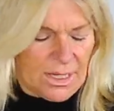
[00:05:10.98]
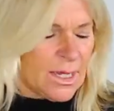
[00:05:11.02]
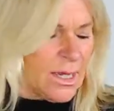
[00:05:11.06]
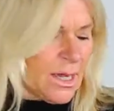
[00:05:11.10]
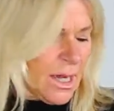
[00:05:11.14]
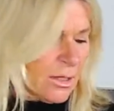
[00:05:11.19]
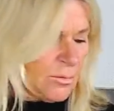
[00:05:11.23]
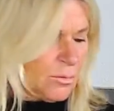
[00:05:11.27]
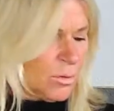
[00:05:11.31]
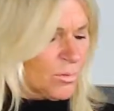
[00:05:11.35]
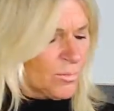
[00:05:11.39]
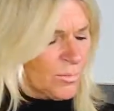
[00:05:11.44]

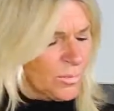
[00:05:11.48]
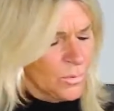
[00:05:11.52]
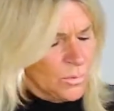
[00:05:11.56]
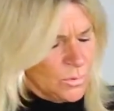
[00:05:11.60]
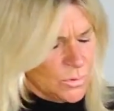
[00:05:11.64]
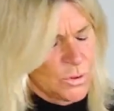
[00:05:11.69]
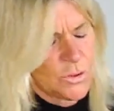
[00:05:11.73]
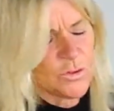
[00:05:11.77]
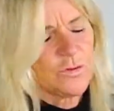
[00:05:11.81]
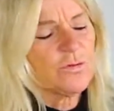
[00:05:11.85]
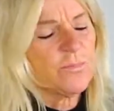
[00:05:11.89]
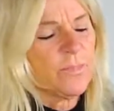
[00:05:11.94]
I won't put
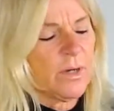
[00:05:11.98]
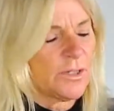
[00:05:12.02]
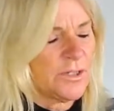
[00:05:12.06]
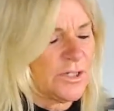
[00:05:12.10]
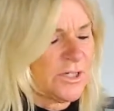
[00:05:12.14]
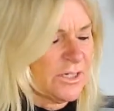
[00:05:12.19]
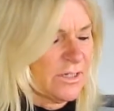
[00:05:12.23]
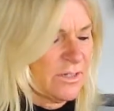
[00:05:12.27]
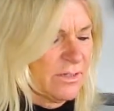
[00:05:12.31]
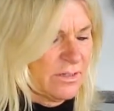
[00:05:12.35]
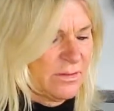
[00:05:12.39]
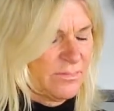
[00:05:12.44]
too much
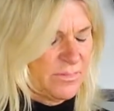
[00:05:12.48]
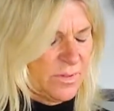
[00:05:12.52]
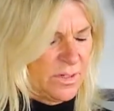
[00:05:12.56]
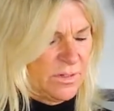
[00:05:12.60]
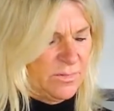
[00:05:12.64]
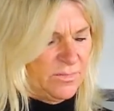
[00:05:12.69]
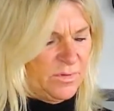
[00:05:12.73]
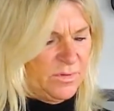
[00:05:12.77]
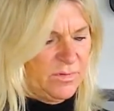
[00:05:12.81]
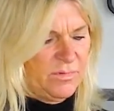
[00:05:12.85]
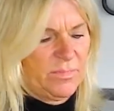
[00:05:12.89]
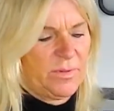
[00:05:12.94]
in at the
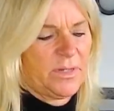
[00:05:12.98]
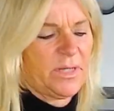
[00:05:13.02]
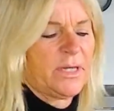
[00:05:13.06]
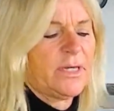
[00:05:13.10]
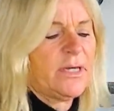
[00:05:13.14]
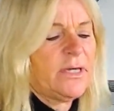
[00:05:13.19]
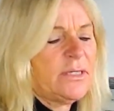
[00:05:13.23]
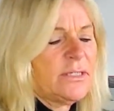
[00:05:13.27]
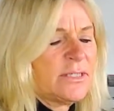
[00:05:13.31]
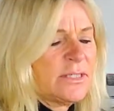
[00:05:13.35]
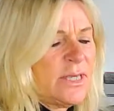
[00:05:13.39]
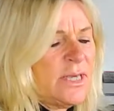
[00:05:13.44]
moment
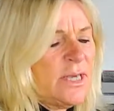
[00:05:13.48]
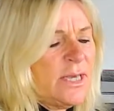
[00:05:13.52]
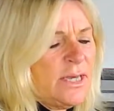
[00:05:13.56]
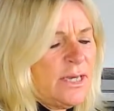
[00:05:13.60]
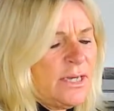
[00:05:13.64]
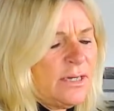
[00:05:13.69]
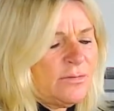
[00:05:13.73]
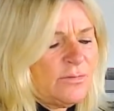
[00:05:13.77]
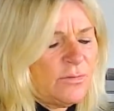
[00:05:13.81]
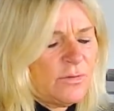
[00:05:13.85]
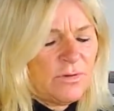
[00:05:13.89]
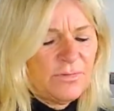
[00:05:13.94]
because
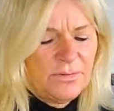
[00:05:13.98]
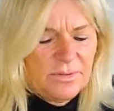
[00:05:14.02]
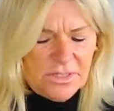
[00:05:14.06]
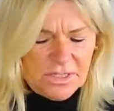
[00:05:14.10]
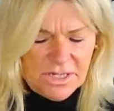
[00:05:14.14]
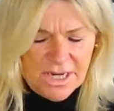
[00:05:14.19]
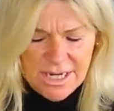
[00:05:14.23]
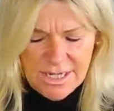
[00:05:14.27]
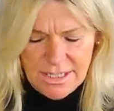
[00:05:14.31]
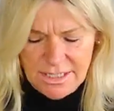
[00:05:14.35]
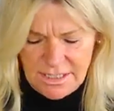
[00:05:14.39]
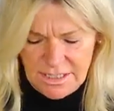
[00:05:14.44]
I'd rather
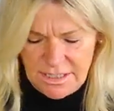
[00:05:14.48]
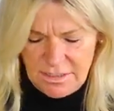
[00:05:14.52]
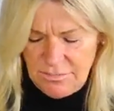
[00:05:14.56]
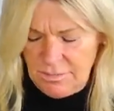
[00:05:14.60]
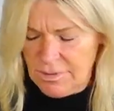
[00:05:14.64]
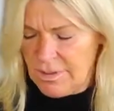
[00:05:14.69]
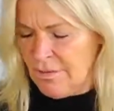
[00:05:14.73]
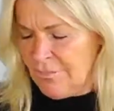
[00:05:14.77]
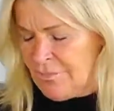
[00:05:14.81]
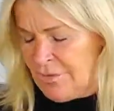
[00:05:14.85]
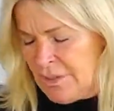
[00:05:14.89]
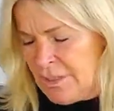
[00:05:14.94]
taste it when
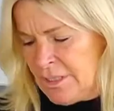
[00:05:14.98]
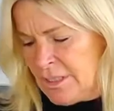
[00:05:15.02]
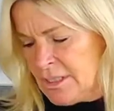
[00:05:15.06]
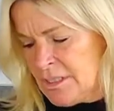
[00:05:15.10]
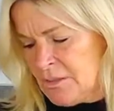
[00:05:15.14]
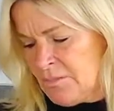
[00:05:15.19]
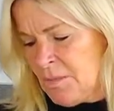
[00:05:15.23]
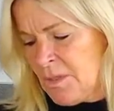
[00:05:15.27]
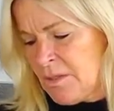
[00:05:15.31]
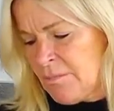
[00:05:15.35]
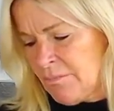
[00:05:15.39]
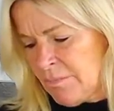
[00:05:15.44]
everything's
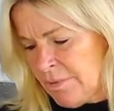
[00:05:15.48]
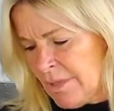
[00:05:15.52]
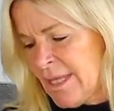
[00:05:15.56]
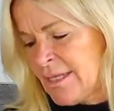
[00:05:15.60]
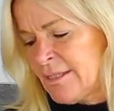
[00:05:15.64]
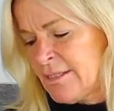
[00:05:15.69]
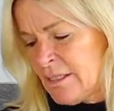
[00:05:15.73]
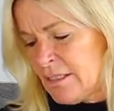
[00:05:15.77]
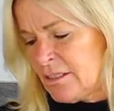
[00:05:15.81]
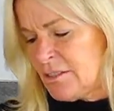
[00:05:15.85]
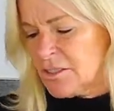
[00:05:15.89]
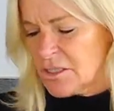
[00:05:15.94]
been
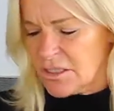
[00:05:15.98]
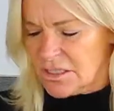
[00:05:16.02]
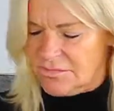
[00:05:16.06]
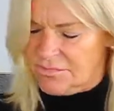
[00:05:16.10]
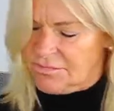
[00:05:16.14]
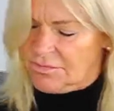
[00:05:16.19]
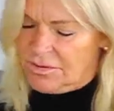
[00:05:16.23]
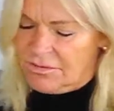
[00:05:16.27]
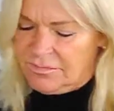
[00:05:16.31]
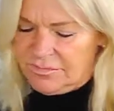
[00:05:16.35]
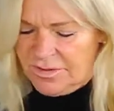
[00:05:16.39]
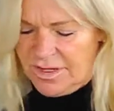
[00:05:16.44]
blended just
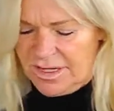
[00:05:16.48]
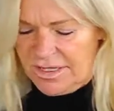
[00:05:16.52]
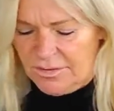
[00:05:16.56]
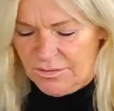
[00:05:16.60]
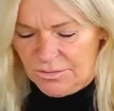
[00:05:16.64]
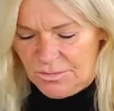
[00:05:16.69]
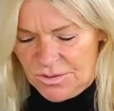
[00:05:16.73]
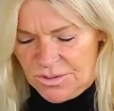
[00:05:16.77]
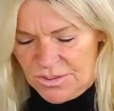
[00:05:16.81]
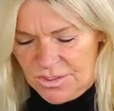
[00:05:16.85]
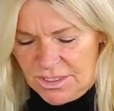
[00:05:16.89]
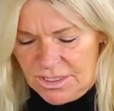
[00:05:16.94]
for a final
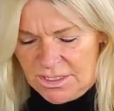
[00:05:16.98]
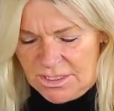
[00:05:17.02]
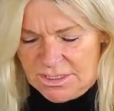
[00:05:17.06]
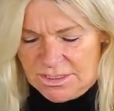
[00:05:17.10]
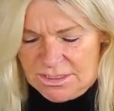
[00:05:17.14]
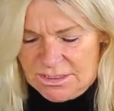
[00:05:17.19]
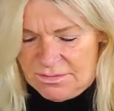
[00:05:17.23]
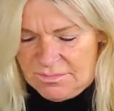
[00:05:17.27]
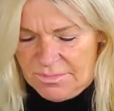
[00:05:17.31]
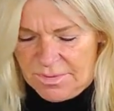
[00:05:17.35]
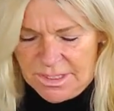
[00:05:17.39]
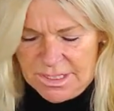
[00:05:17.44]

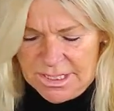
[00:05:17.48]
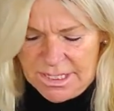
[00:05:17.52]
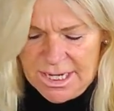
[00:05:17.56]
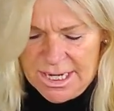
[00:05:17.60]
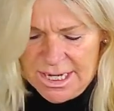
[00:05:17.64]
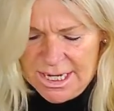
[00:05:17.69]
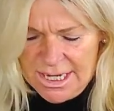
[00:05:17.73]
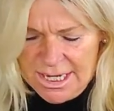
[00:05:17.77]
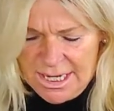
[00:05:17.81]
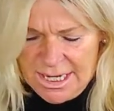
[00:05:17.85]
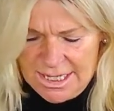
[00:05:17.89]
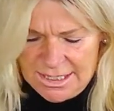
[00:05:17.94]
season, but
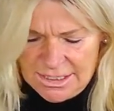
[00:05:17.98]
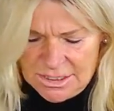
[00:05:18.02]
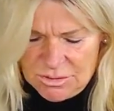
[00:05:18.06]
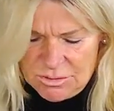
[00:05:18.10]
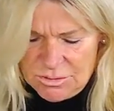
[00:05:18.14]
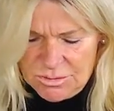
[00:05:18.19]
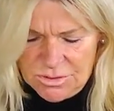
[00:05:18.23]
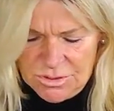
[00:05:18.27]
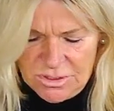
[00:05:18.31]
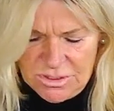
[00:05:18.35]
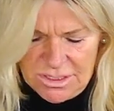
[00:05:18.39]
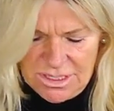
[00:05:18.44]
it's
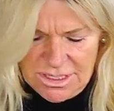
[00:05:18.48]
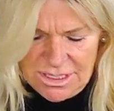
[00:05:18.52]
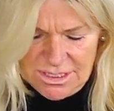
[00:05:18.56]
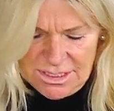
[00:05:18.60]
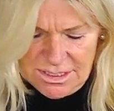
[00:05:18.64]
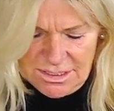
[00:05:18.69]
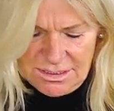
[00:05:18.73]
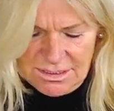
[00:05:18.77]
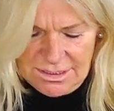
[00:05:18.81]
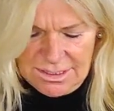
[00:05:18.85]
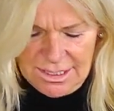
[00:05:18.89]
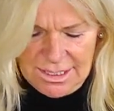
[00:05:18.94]
going to need
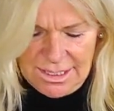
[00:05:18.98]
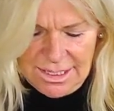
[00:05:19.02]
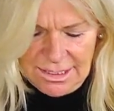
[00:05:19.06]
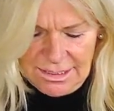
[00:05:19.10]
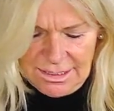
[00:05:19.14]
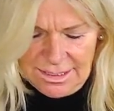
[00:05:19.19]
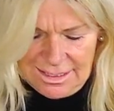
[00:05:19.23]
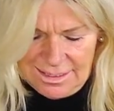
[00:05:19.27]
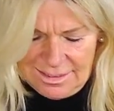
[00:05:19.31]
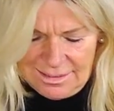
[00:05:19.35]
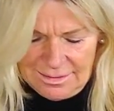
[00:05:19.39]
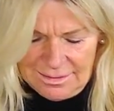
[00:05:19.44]
a little
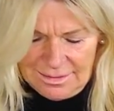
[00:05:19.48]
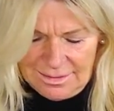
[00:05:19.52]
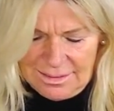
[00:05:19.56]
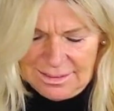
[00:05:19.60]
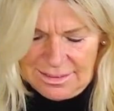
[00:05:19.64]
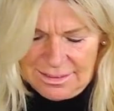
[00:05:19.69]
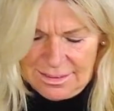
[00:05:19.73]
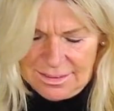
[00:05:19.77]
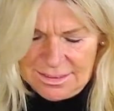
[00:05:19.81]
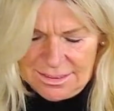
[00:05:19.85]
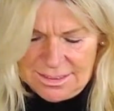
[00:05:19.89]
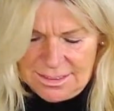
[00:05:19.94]
at
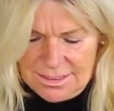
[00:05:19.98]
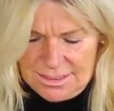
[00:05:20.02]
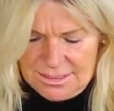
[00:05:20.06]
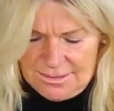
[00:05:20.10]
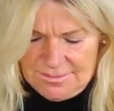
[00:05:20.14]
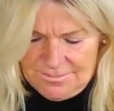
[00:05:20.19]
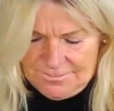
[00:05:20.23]
least.